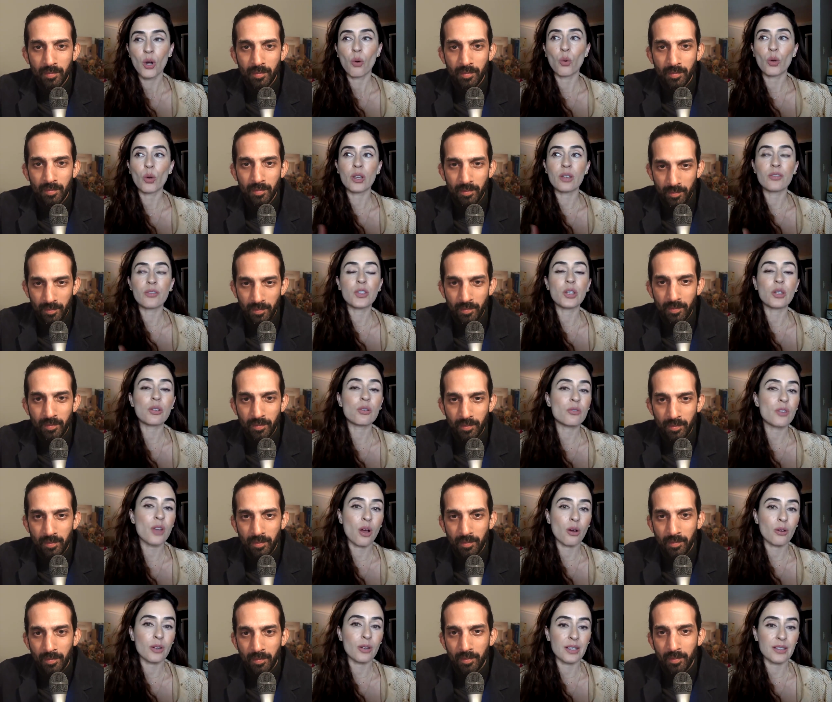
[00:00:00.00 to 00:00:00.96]
Speaker 1: What have you
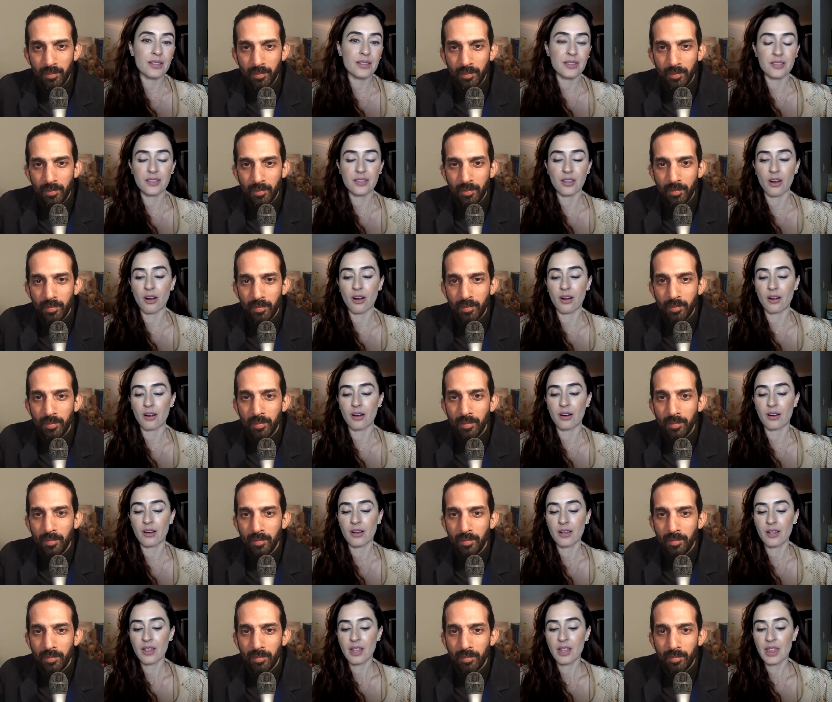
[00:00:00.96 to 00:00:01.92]
noticed
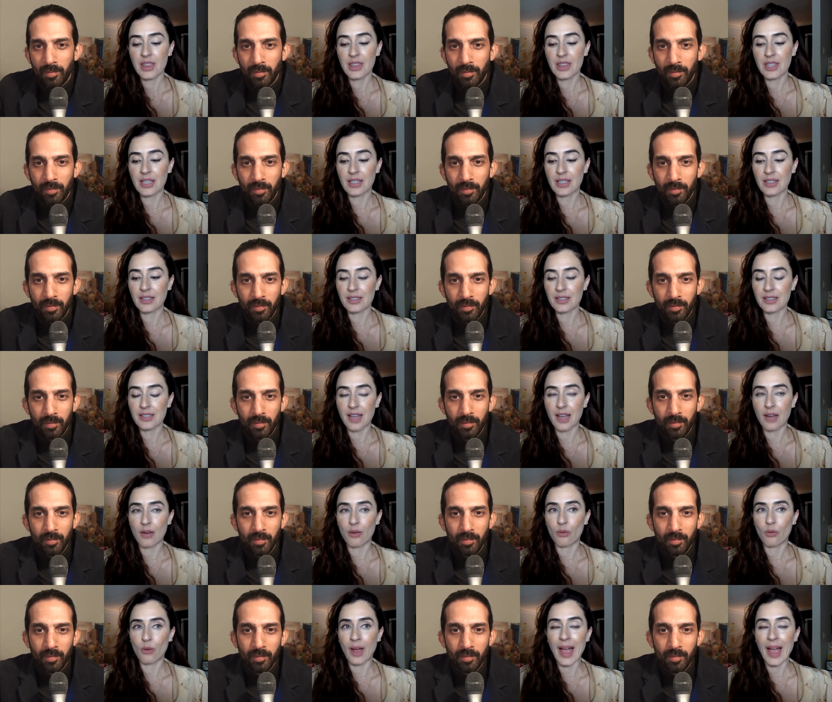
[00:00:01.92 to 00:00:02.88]
are things
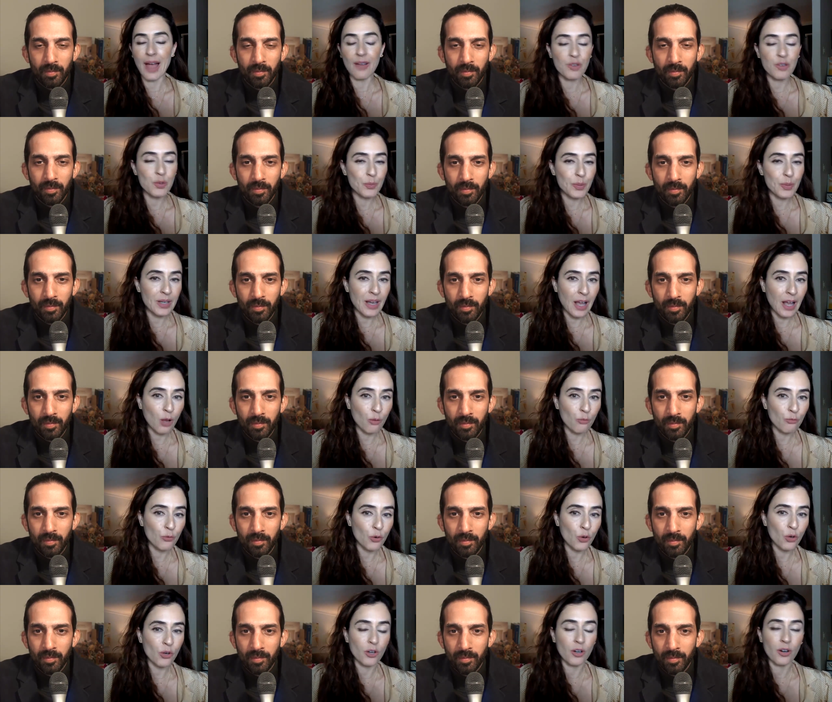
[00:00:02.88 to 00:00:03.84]
that haven't been
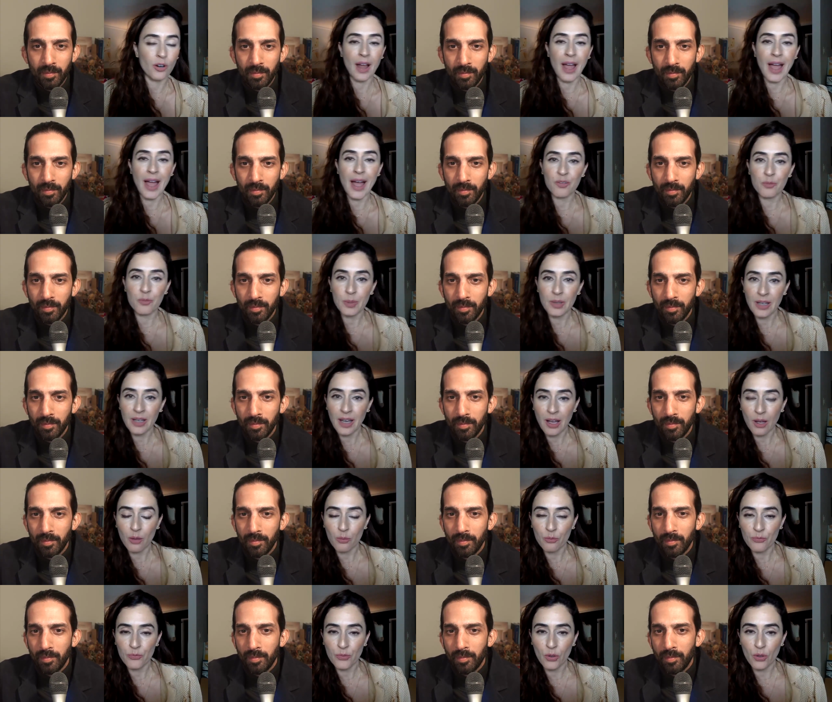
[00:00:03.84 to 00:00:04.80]
helpful or have been
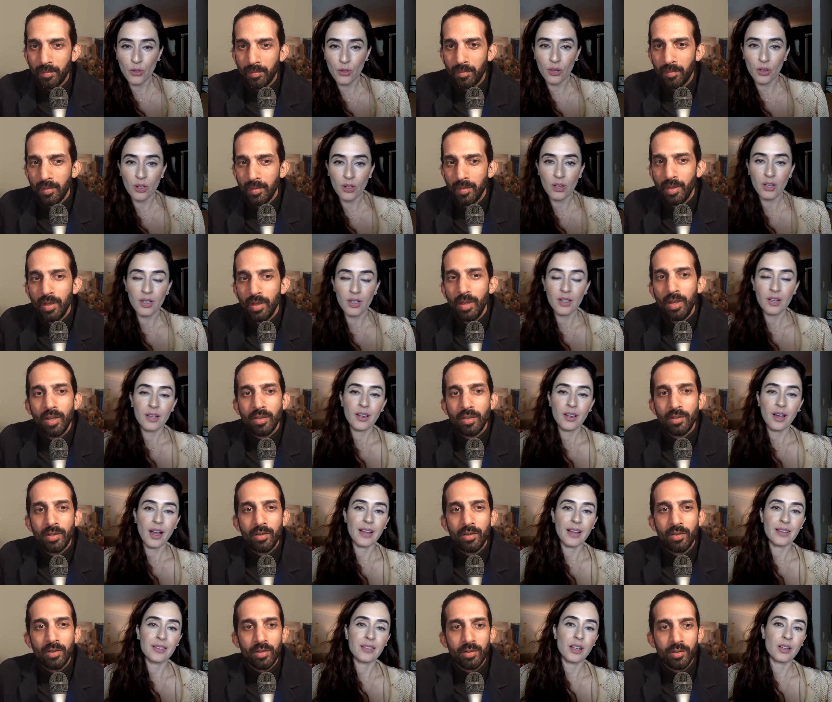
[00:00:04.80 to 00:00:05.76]
helpful?
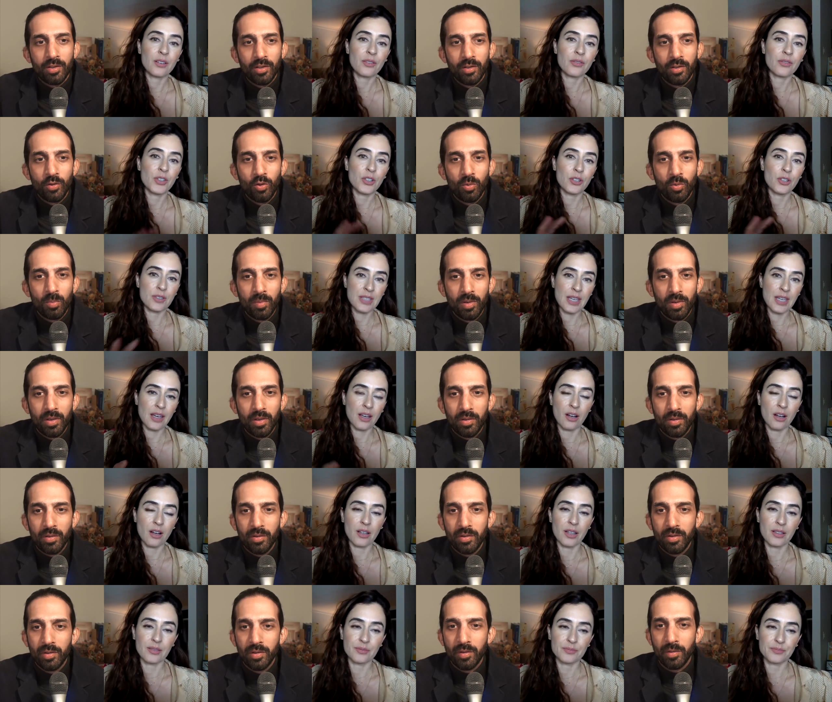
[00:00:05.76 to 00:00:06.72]
Speaker 2: So, so norm-
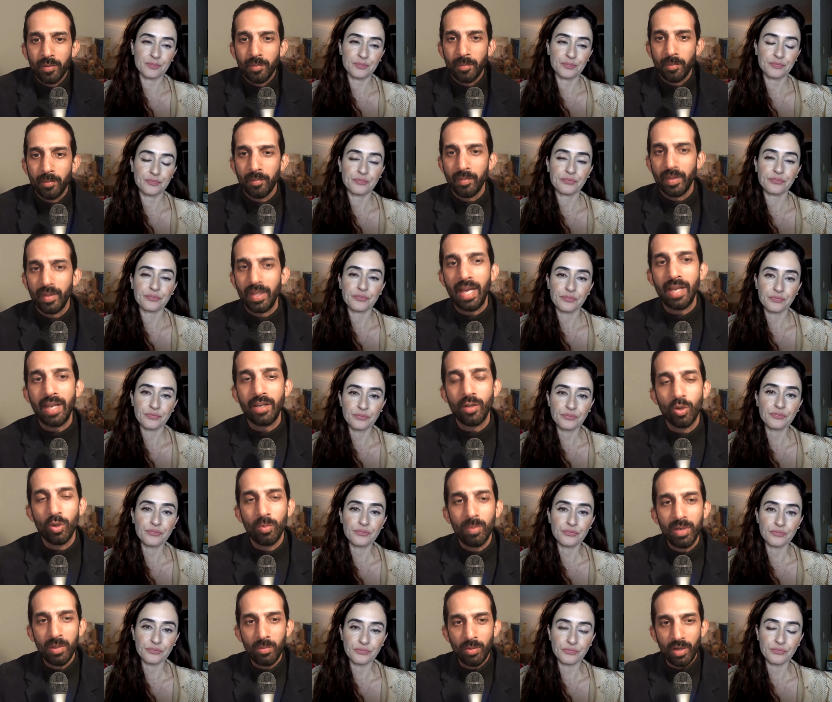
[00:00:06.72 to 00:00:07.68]
yeah,
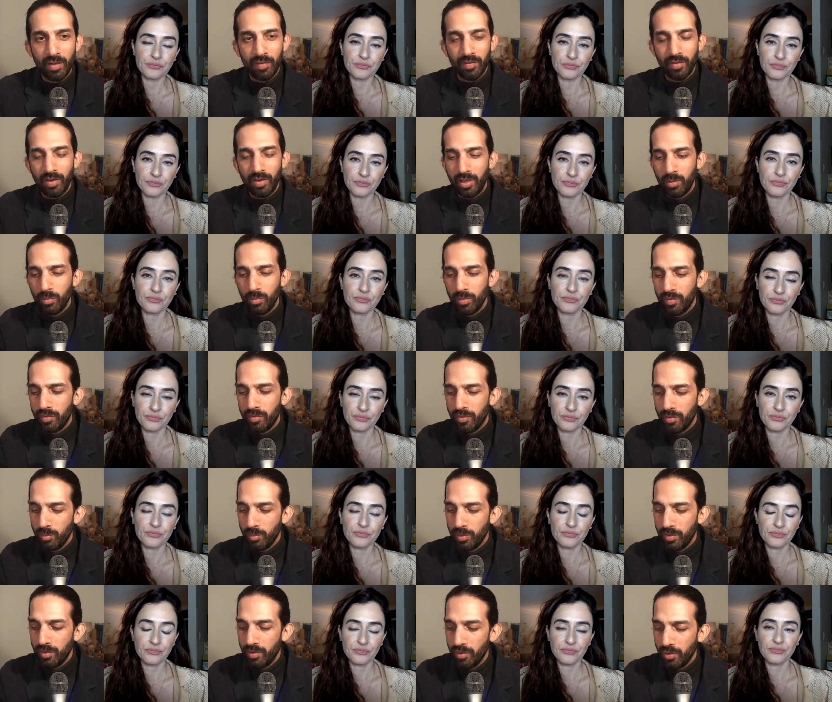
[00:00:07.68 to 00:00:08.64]
normally what I find with
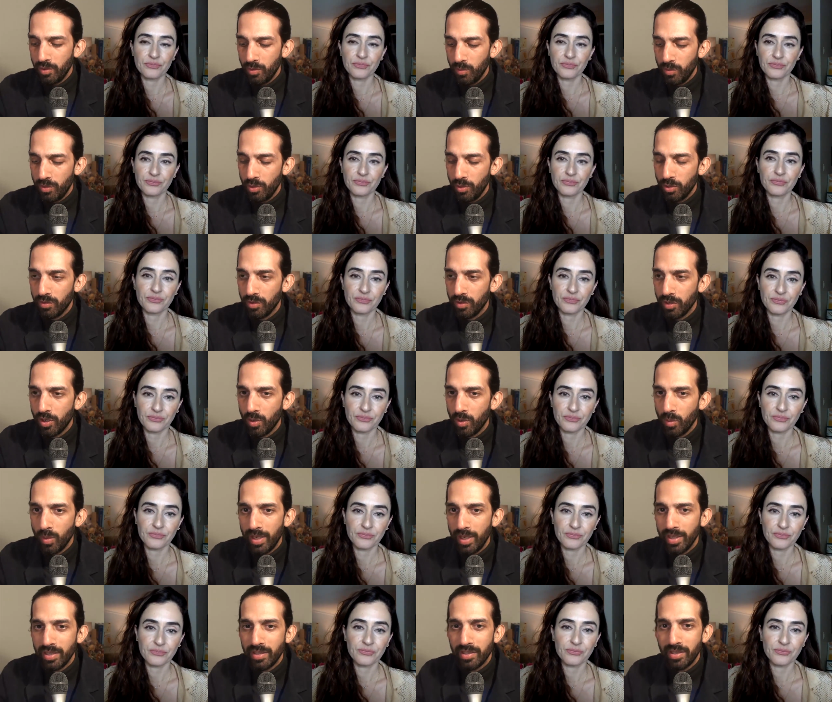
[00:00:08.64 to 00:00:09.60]
with you and your
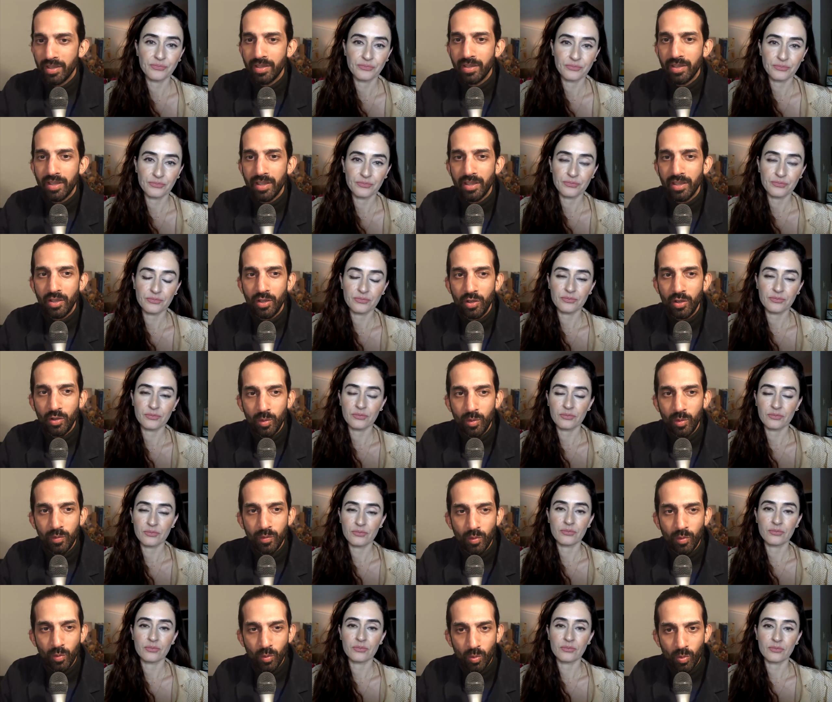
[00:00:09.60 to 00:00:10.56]
request is that
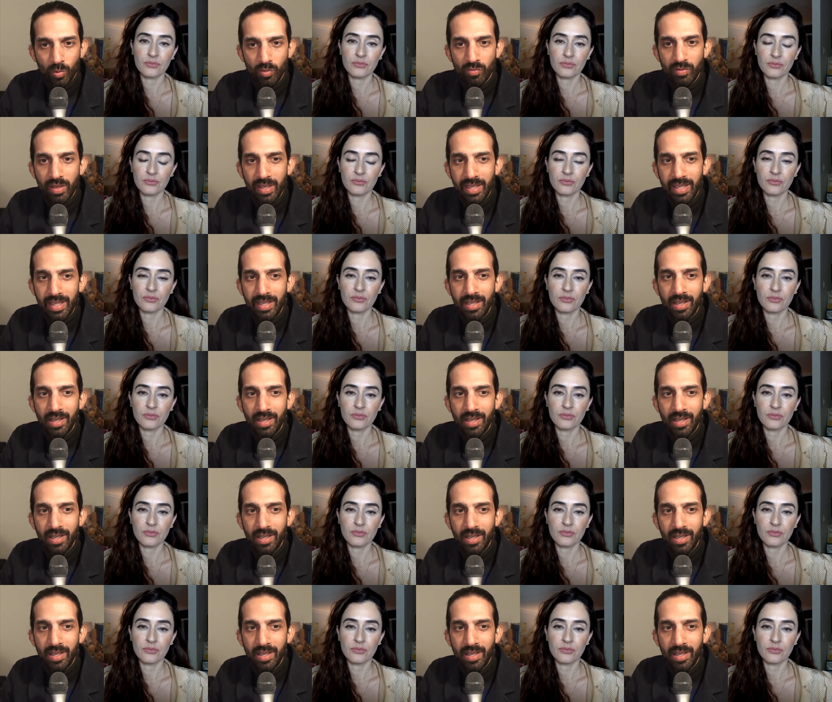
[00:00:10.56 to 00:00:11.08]
you've already